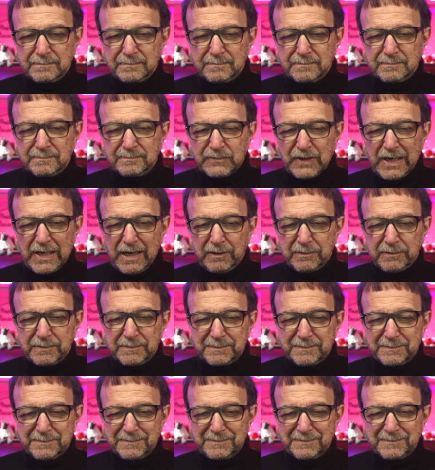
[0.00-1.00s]
Wow
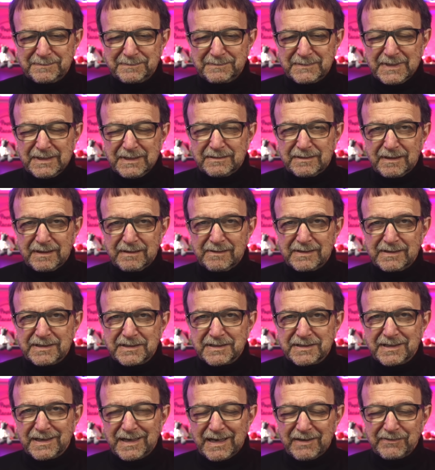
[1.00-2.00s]
none of this
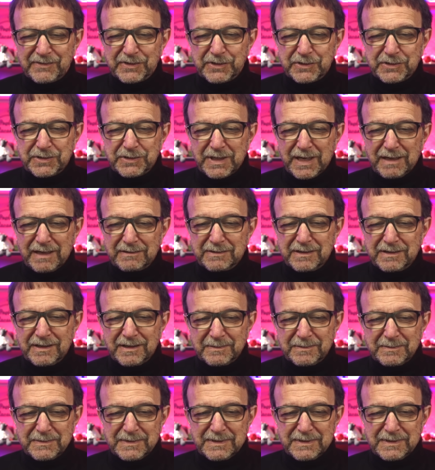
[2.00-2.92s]
can have a good outcome.